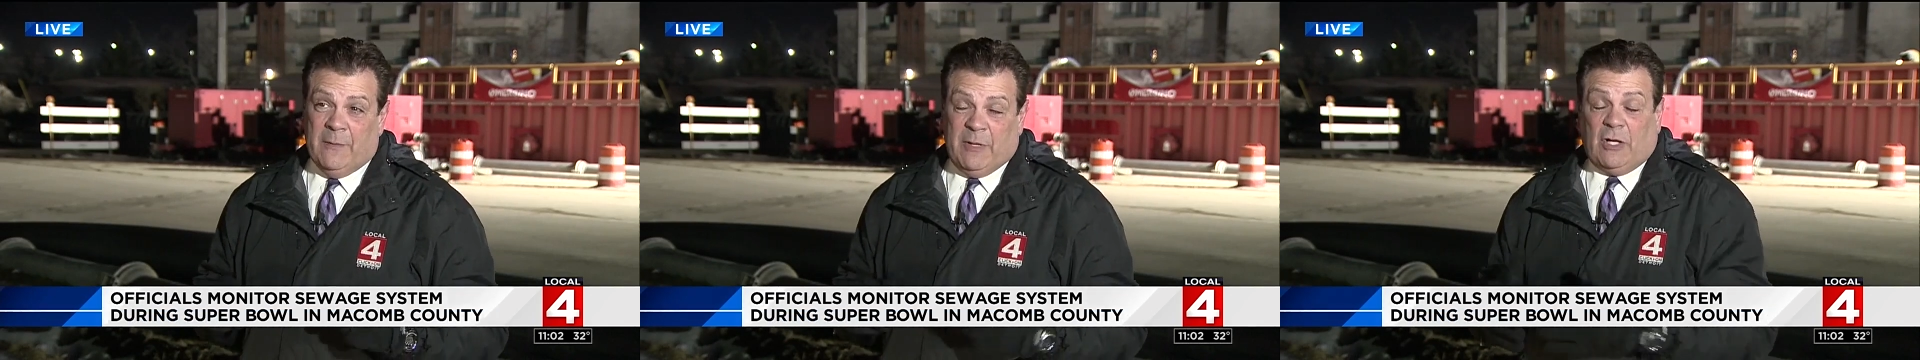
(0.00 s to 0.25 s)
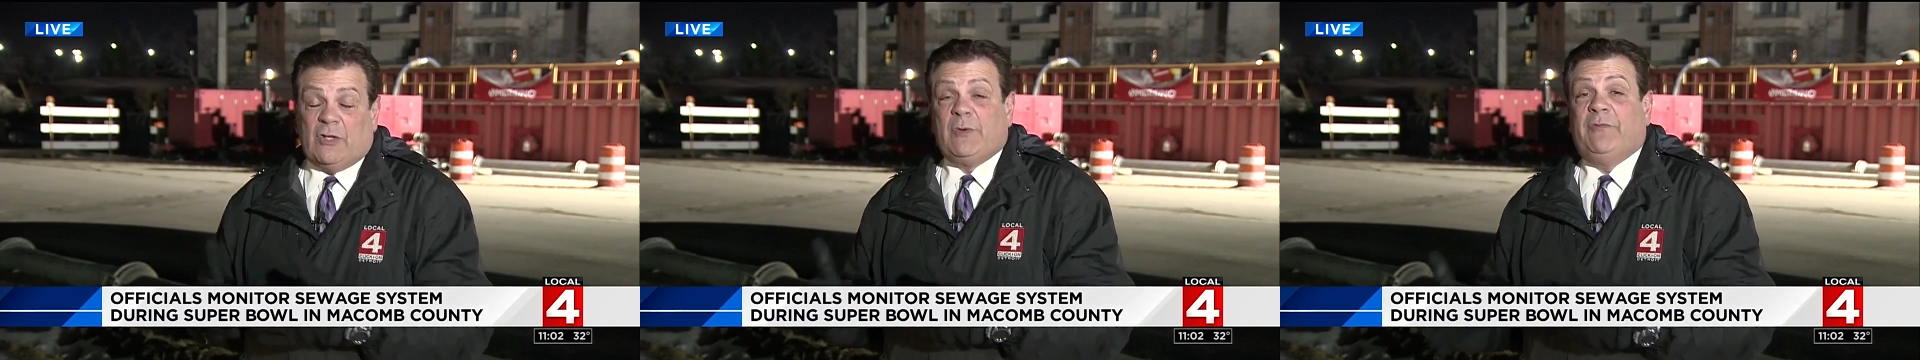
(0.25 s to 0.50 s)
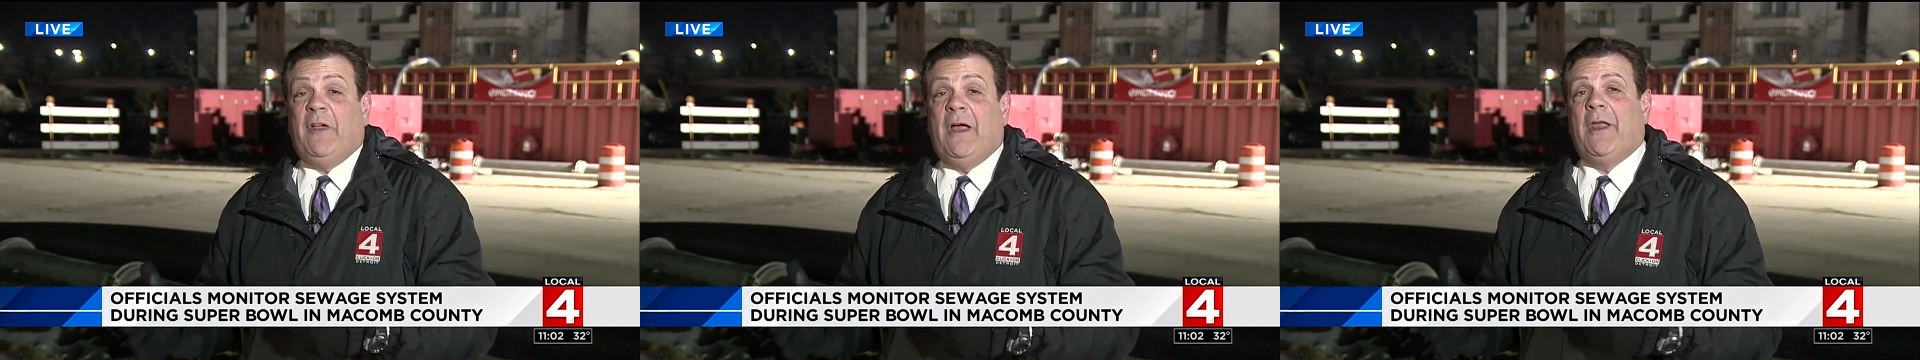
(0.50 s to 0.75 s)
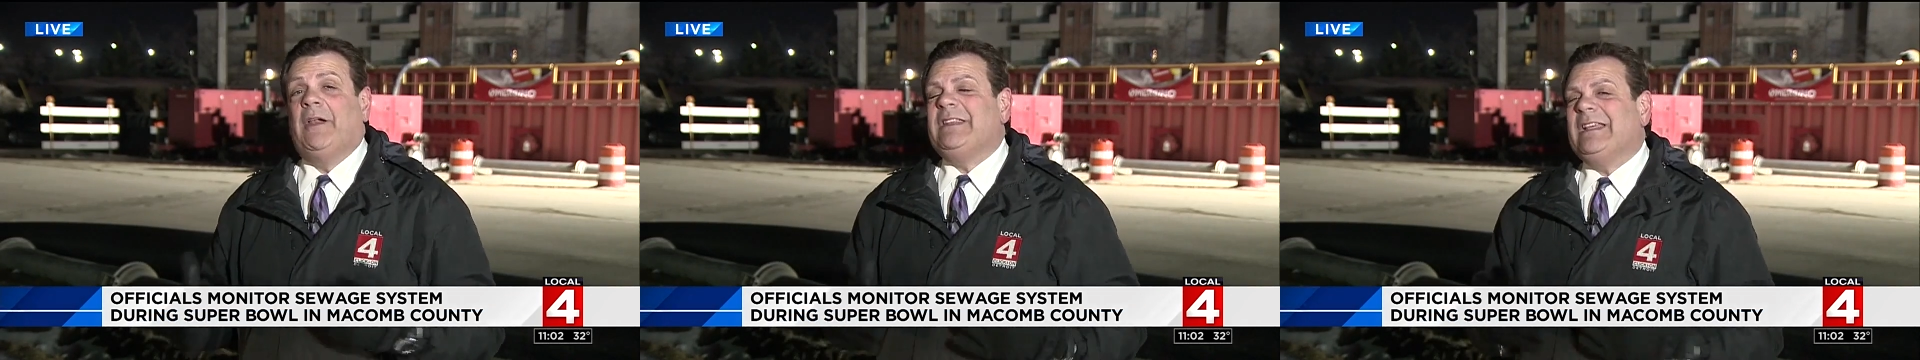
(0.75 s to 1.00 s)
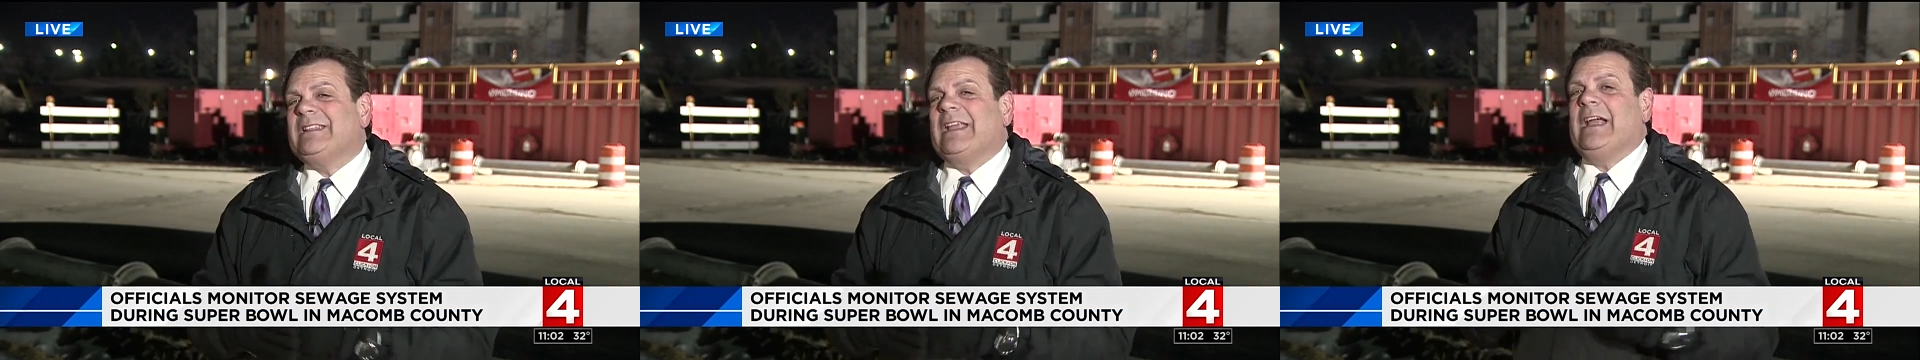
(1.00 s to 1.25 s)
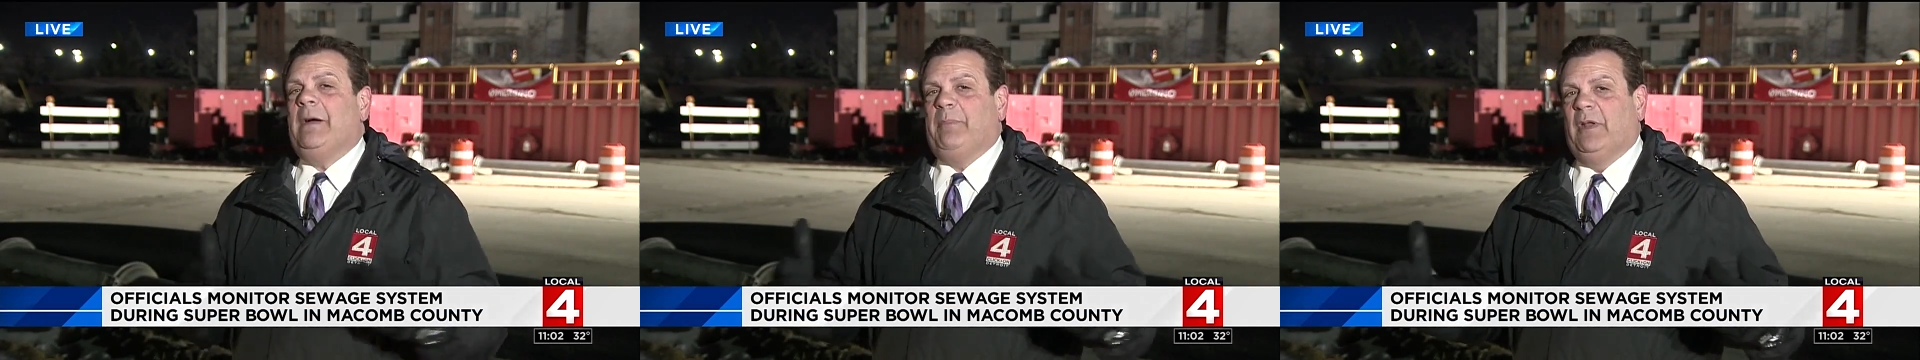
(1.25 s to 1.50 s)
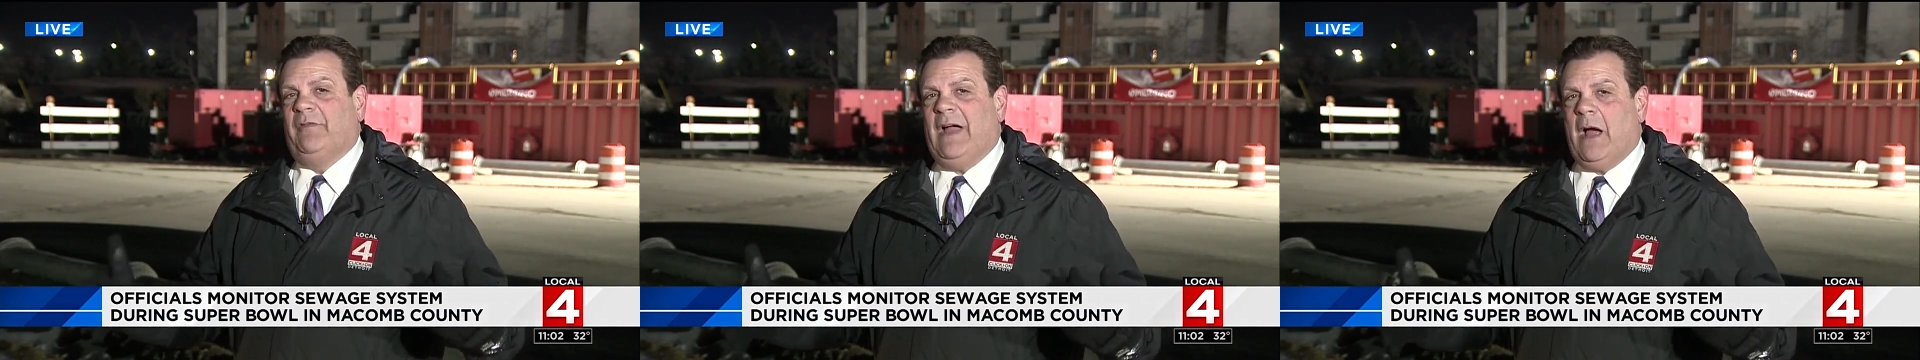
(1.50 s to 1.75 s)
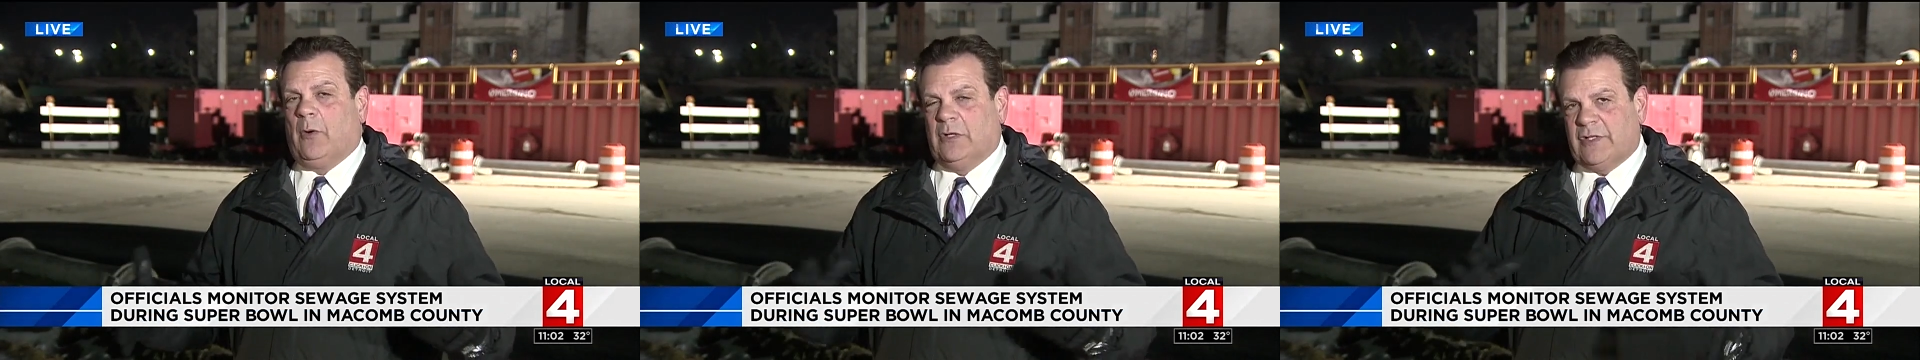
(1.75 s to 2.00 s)
because we found out it takes a couple of
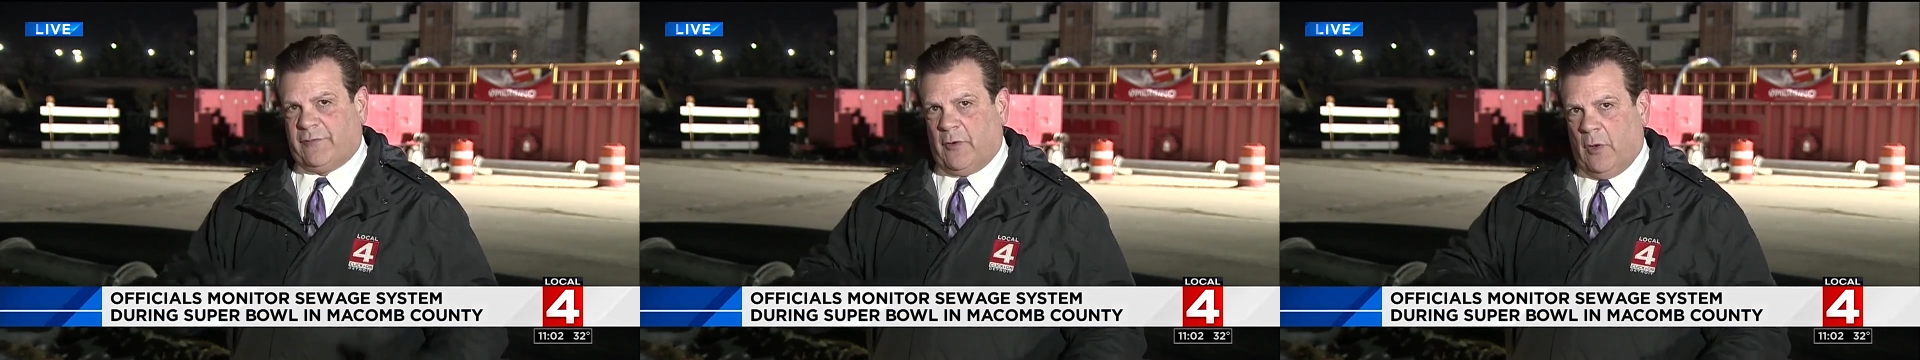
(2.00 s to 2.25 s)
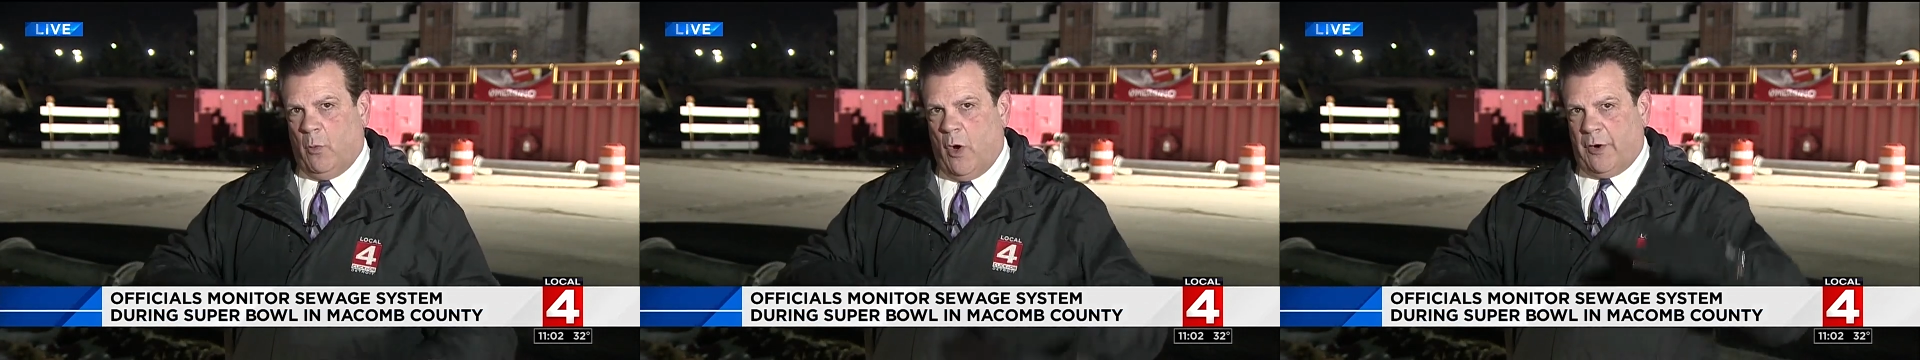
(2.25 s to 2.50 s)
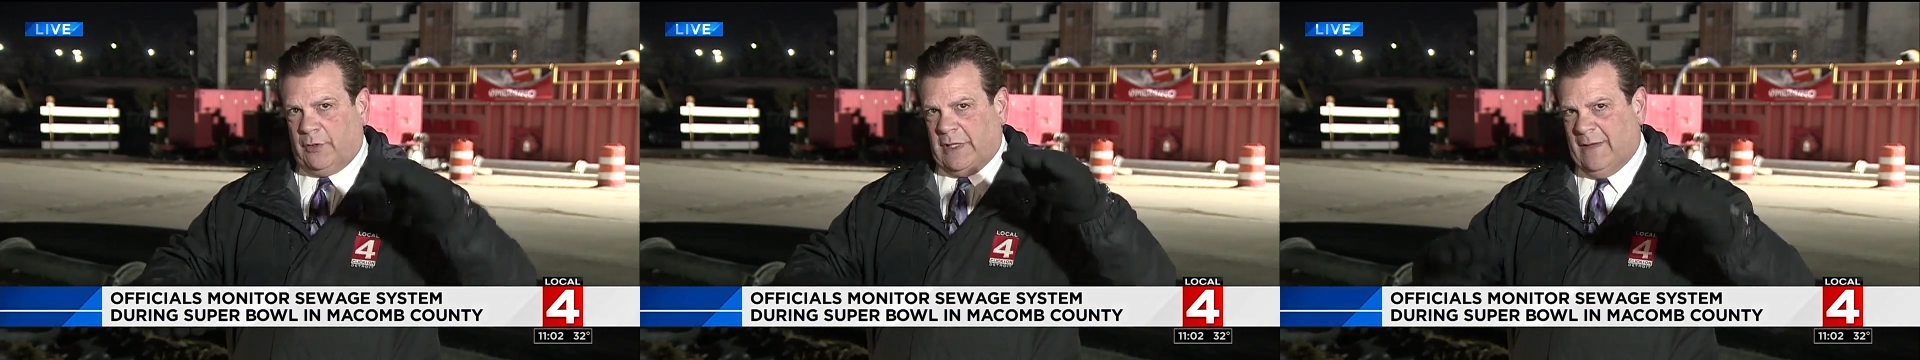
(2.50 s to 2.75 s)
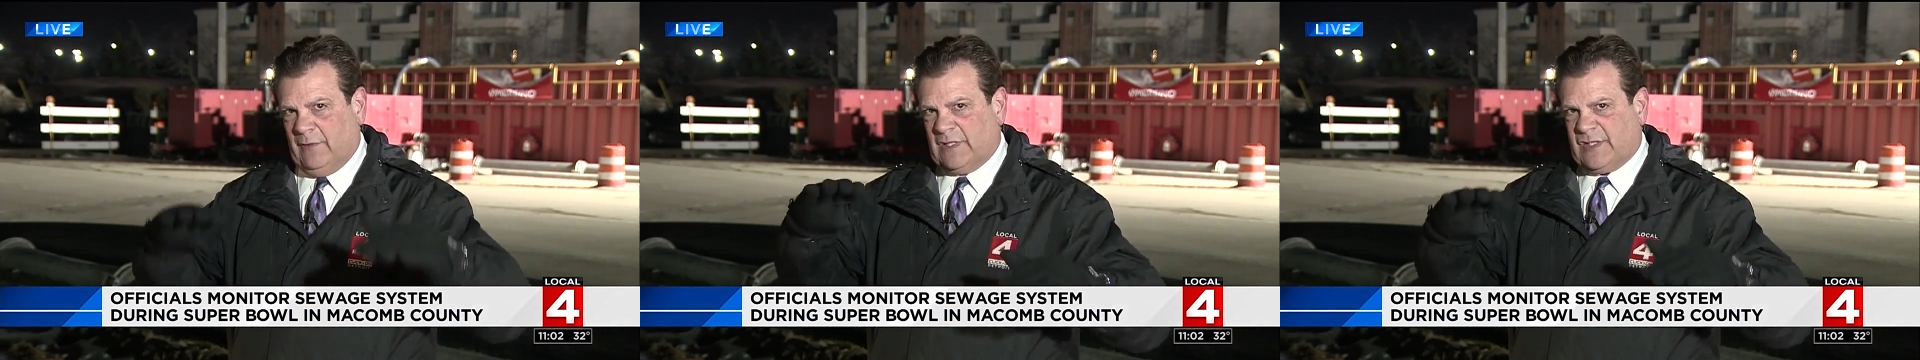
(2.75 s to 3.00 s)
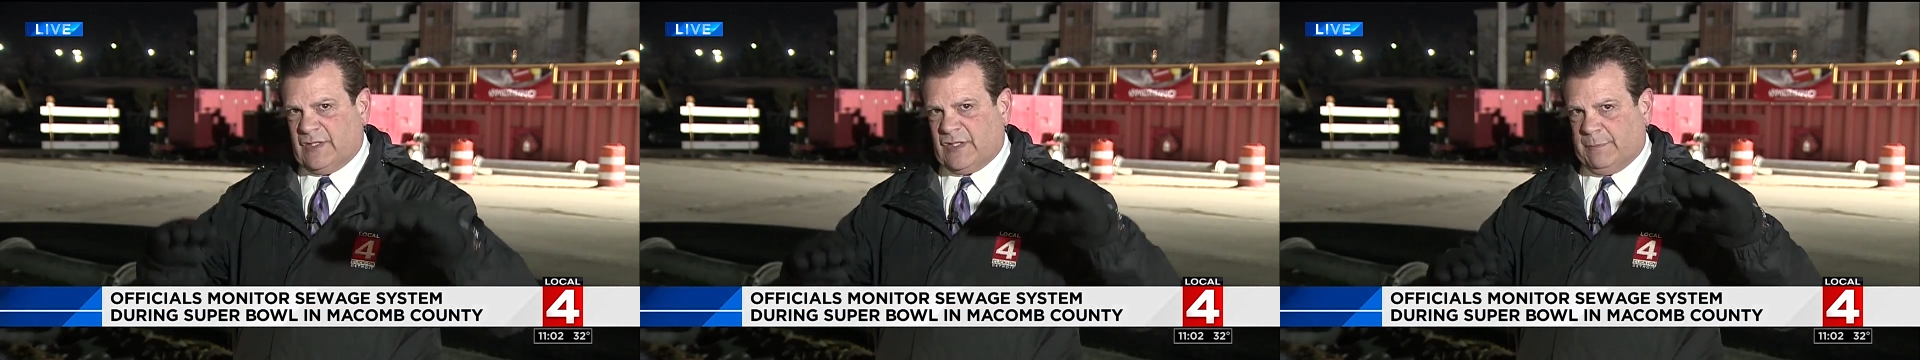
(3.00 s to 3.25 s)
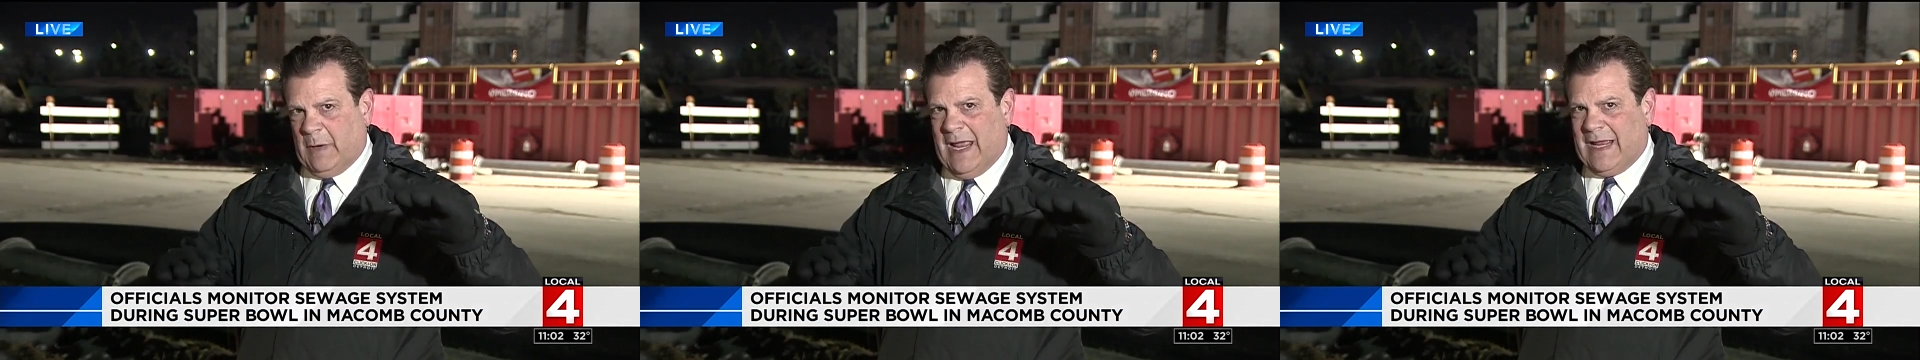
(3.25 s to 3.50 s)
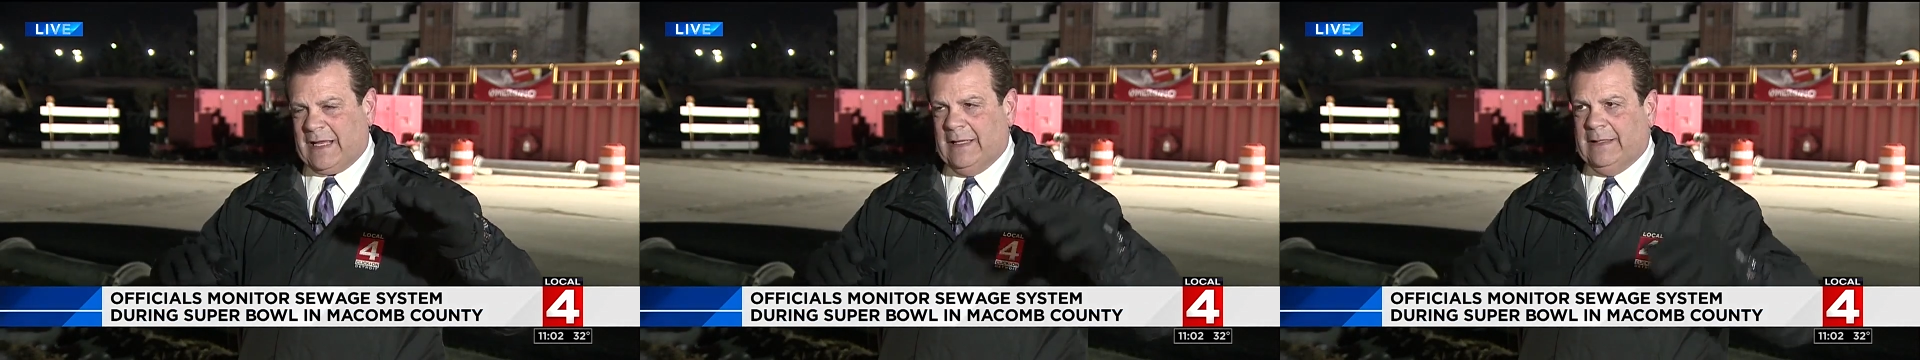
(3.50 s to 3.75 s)
hours for the water levels to spike.